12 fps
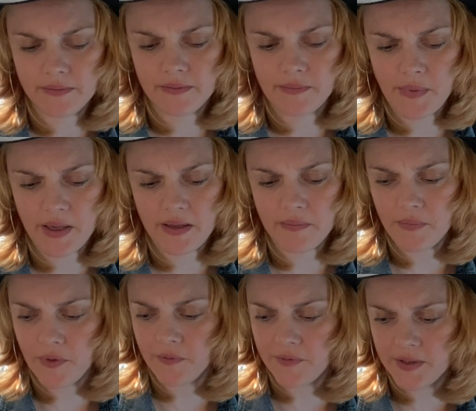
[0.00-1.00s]
making
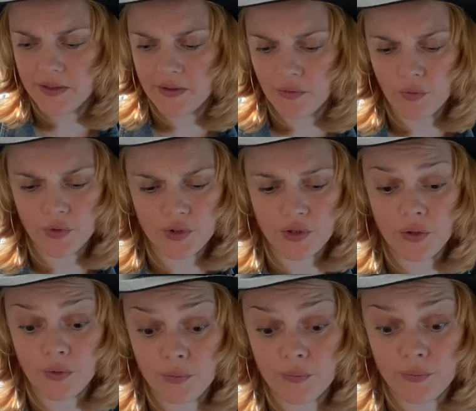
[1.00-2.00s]
moves towards
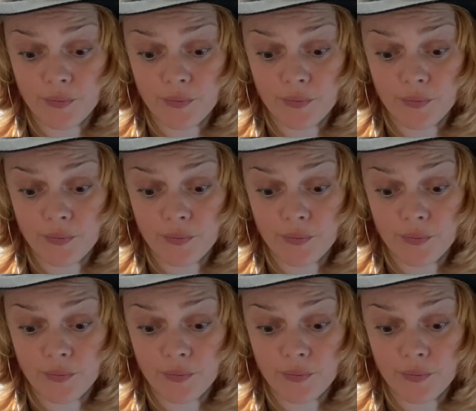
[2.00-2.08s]
you?